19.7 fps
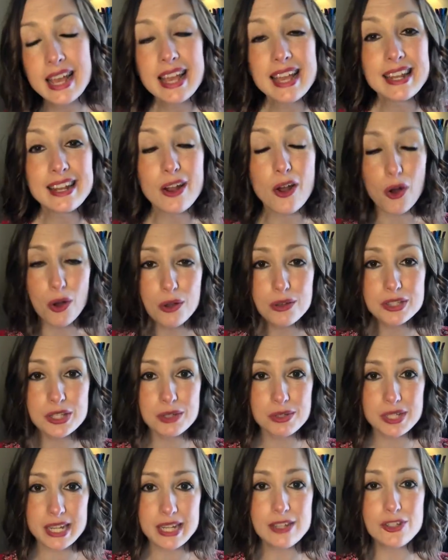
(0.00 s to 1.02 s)
and it
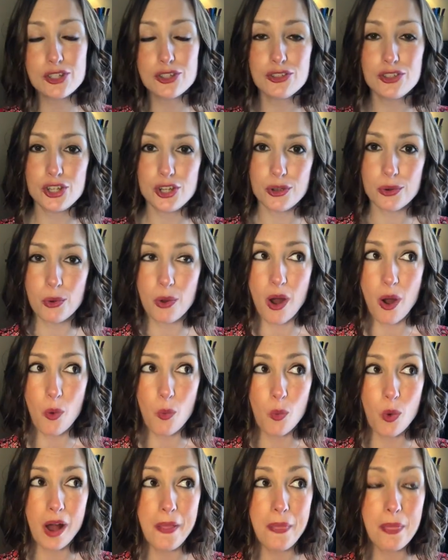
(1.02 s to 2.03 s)
also teaches you
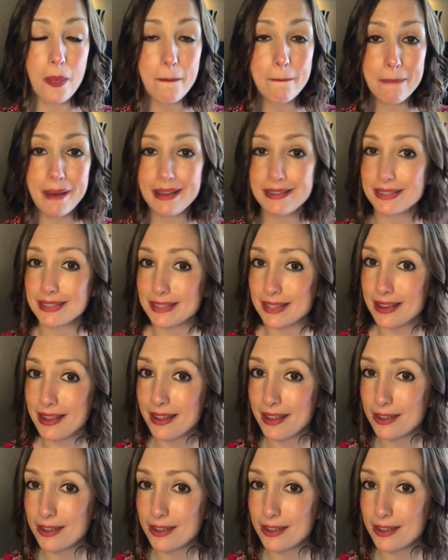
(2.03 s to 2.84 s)
what the best